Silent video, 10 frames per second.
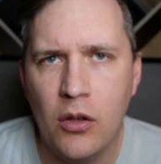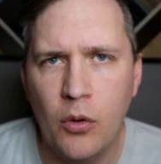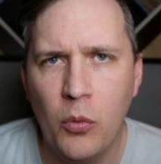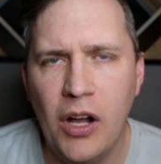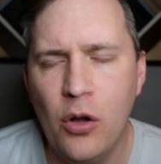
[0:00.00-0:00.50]

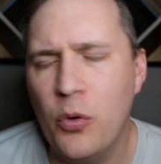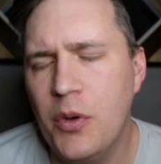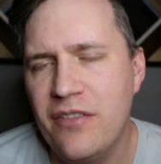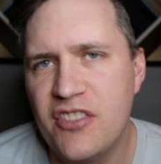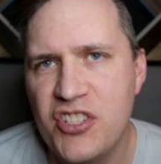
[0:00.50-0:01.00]
Well,
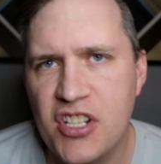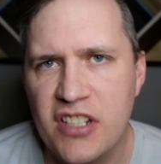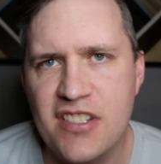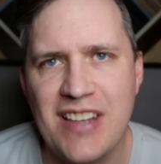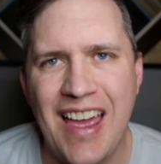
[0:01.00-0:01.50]
we've
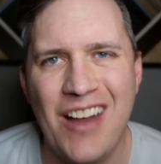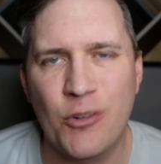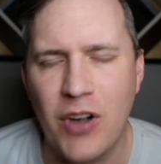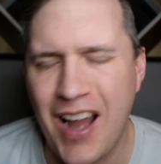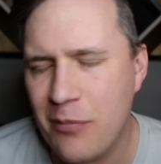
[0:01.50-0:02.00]
just
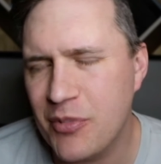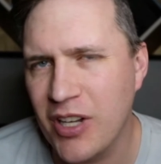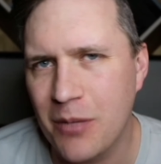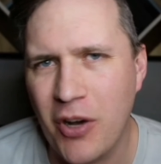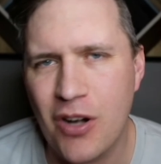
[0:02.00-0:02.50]
wrapped
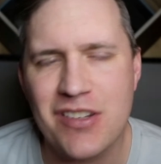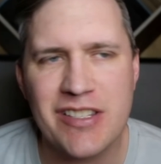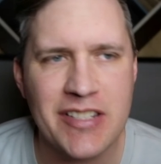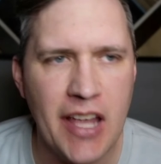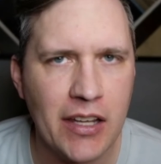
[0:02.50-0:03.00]
up our
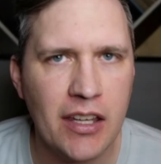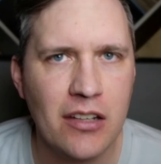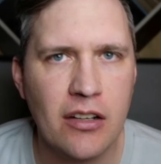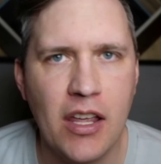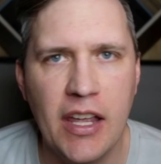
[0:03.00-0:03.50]

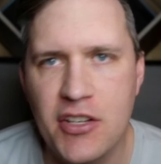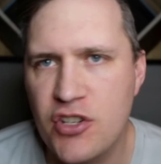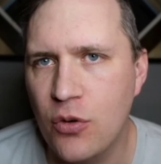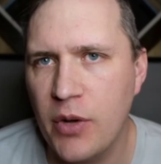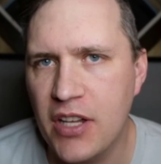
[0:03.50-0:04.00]
second
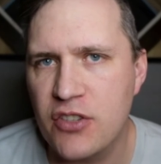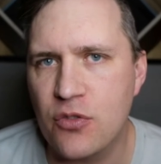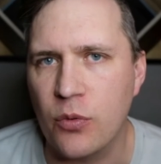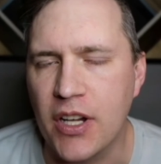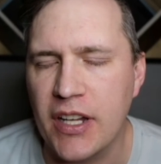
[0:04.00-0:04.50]
HOH
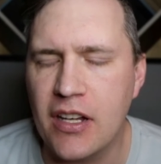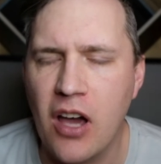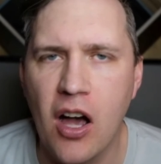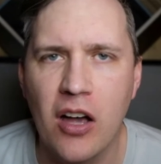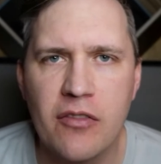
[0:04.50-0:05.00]
reign
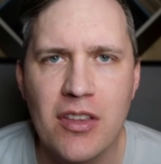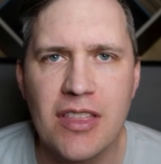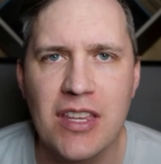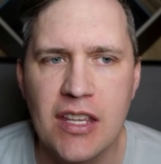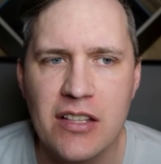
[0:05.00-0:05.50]
of
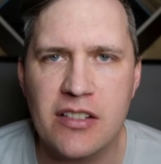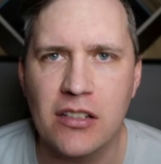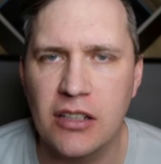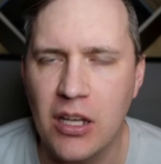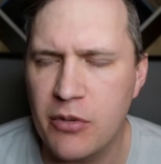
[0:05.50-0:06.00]
the
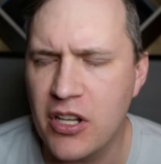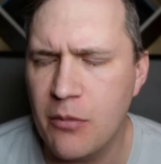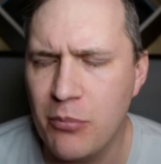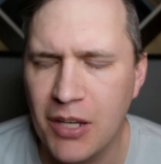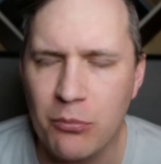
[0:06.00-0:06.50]
Celebrity
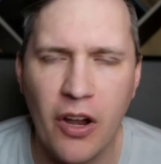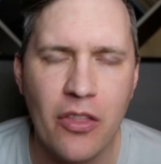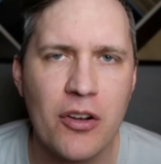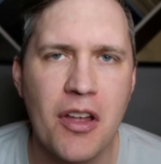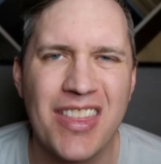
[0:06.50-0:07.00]
Big
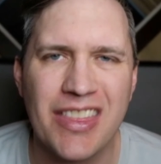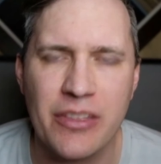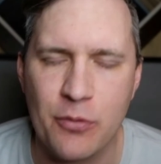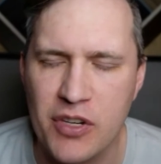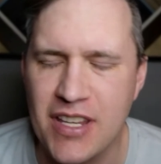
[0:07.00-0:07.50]
Brother
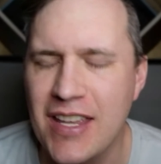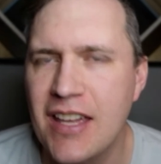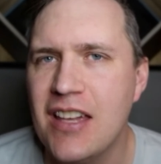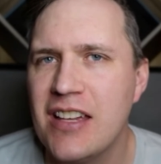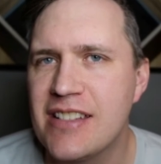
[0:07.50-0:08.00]
3
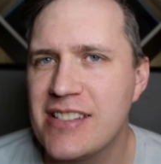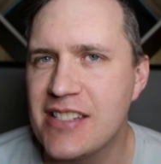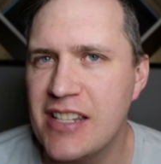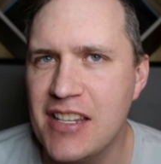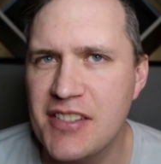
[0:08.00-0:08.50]

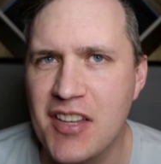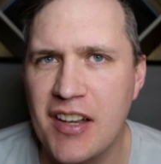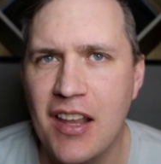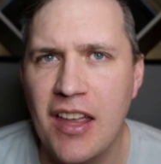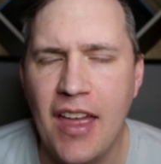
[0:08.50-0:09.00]

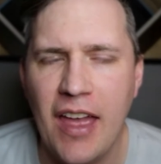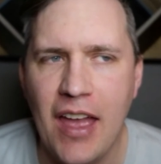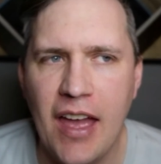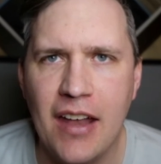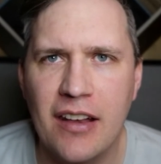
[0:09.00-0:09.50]
season.
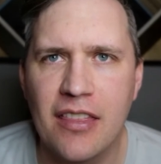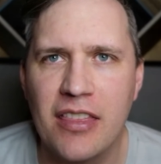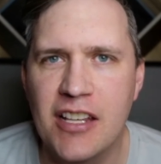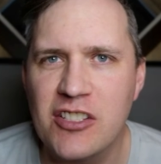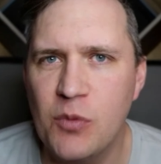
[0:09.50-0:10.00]
And
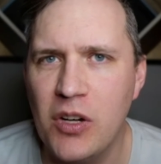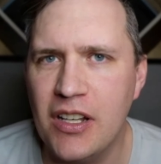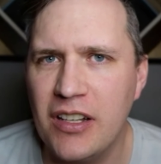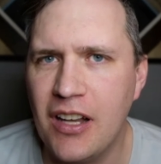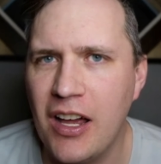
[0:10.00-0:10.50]
this
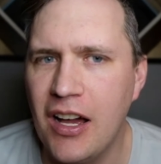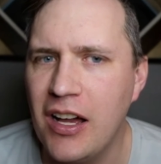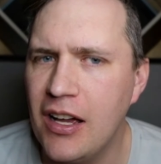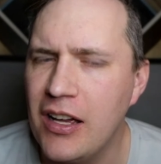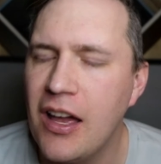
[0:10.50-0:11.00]
one,
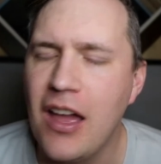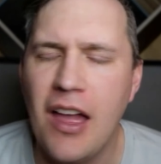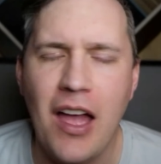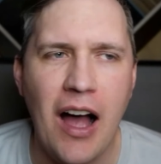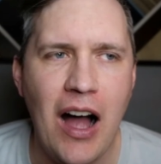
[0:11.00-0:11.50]

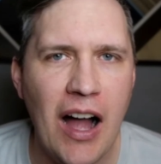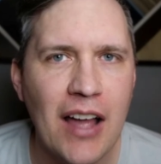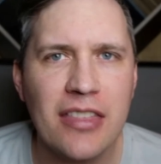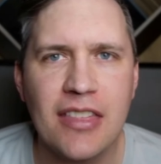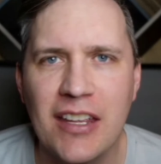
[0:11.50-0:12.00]

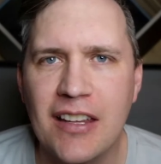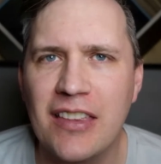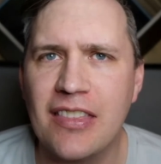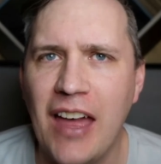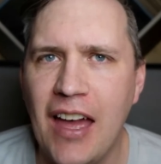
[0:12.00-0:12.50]
I
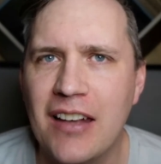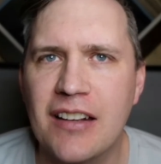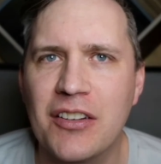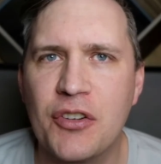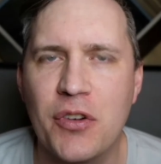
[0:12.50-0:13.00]
think
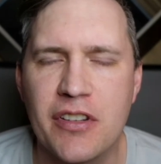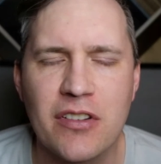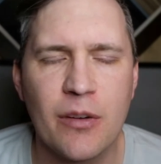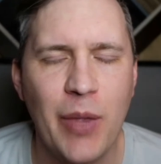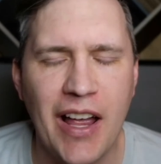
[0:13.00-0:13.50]
that Chris
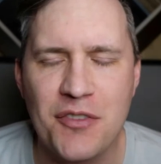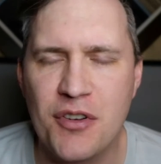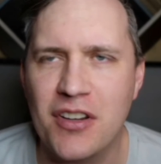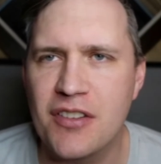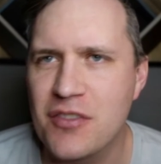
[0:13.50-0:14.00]

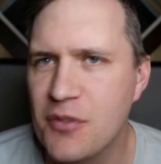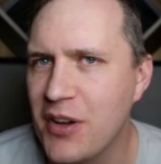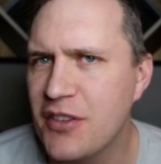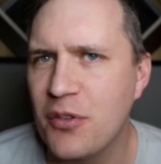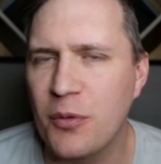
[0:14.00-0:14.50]
Kirkpatrick is
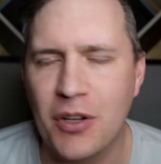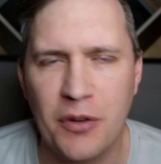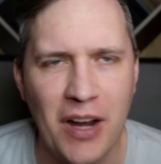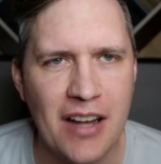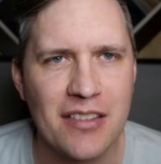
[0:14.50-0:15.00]
going to
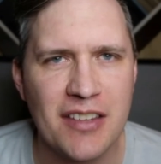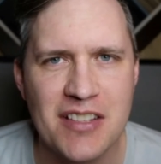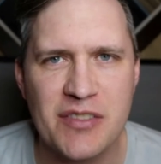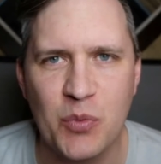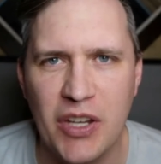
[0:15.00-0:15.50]
regret
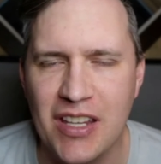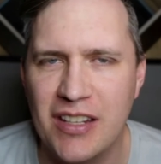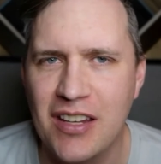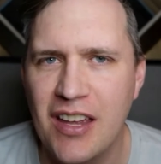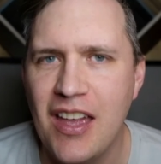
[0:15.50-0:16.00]
this
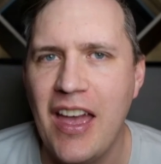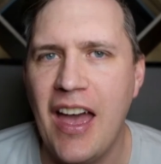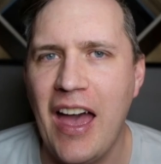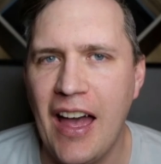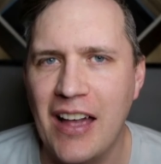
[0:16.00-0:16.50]
week
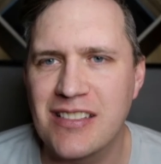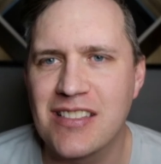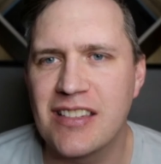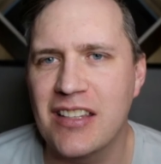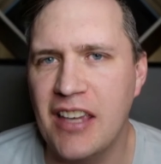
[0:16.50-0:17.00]
as
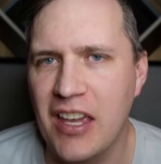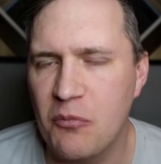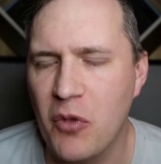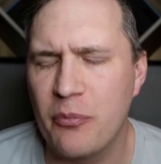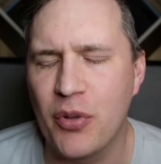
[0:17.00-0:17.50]
the
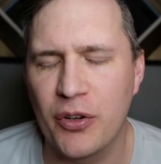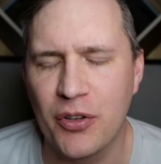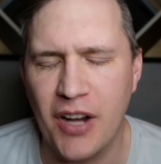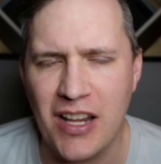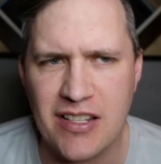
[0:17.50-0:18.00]
game
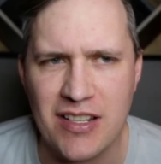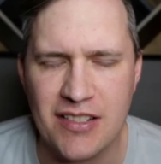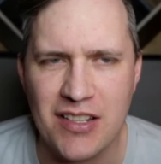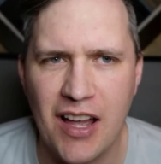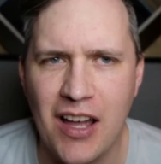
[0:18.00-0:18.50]

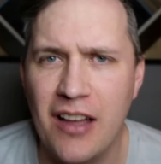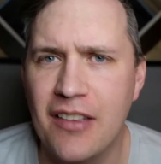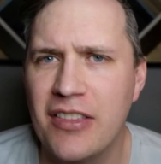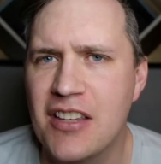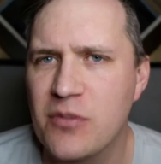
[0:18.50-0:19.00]
progresses.
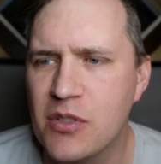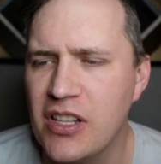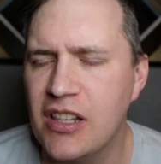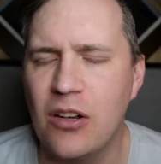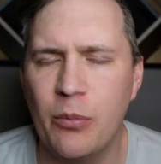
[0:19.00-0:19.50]
This was a
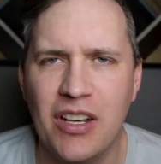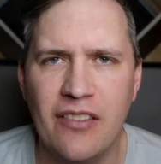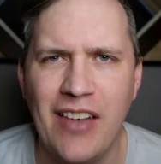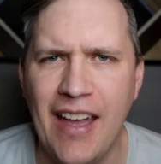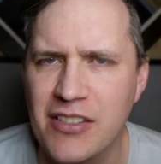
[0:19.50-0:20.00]
little bit
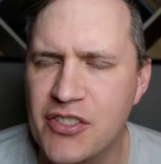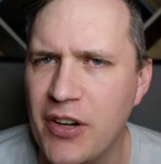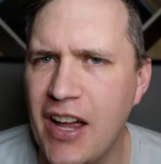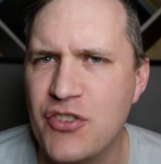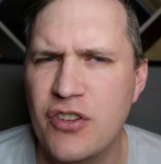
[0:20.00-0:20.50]
of a head
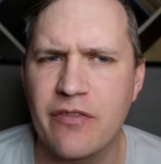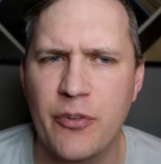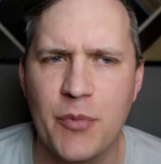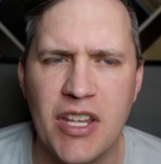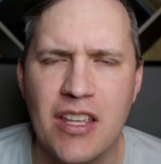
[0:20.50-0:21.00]
scratcher for
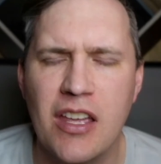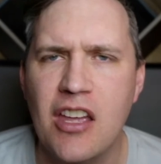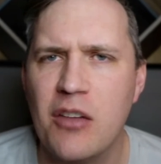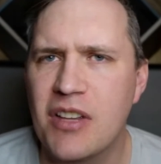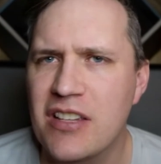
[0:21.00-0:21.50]
me
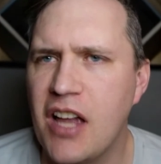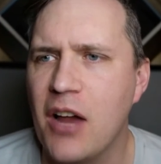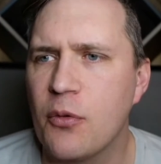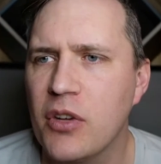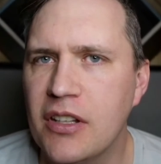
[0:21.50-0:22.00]
because I
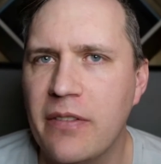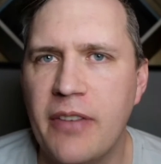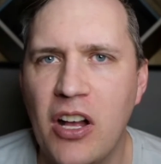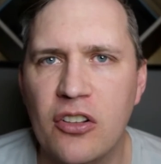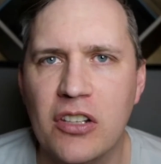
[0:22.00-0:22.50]
really
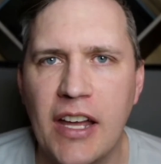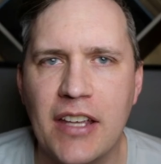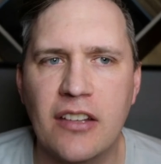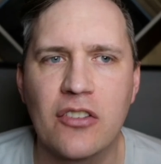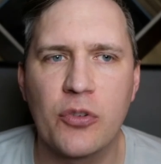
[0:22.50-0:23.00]
felt
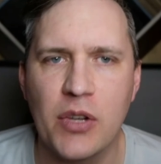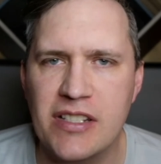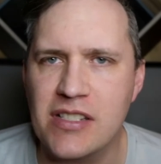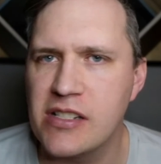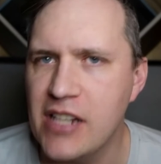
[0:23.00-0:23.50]
like
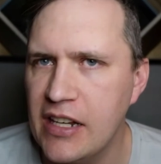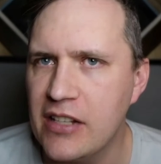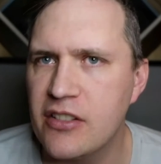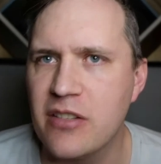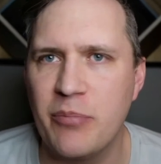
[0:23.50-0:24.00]
Chris
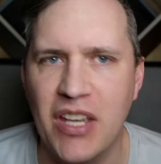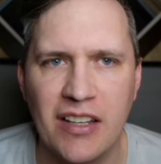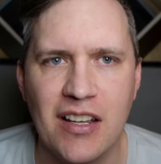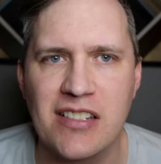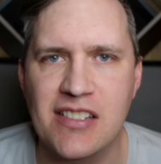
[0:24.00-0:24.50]
needed to
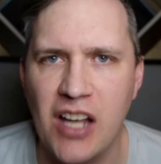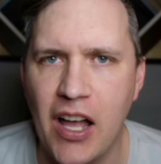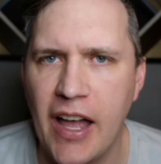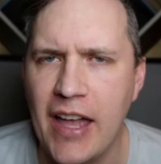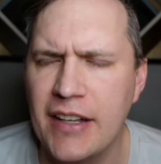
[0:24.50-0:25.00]
pick a
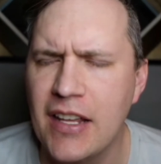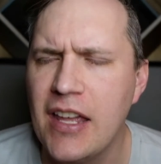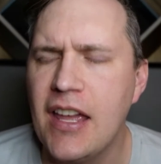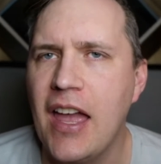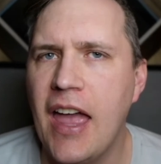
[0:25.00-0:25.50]
side,
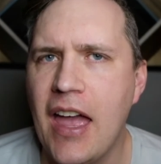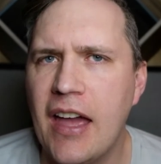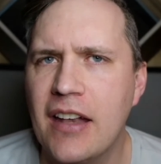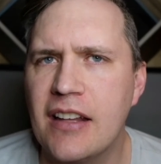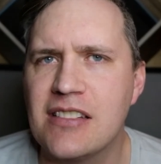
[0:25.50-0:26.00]

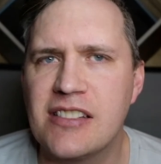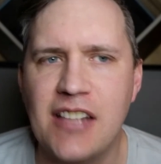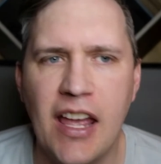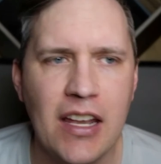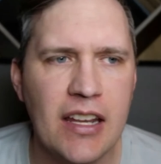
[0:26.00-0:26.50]
and
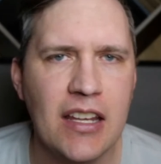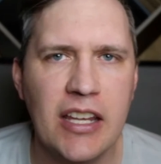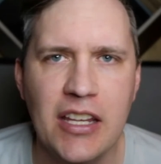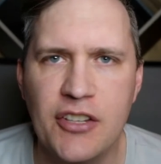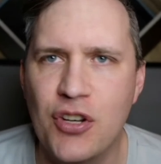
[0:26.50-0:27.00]
instead
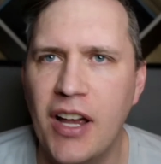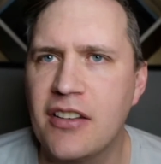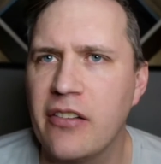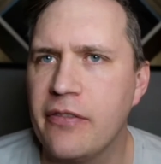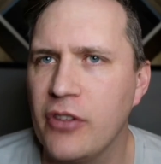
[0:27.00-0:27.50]
he tried
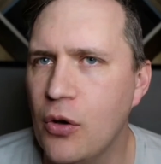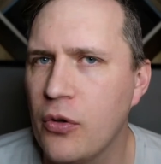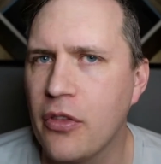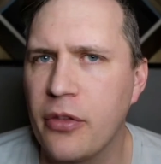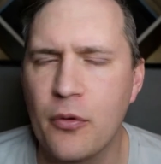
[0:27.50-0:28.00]
to
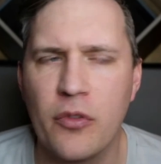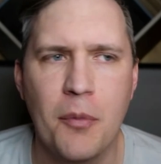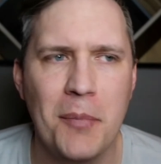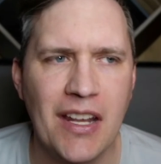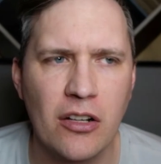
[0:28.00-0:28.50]
float through the
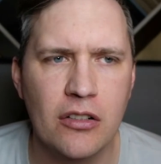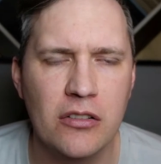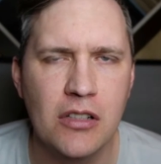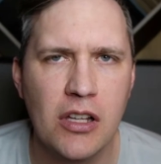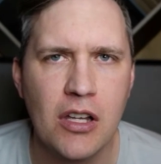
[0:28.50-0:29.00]

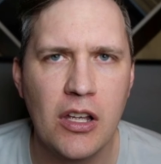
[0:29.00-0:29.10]
middle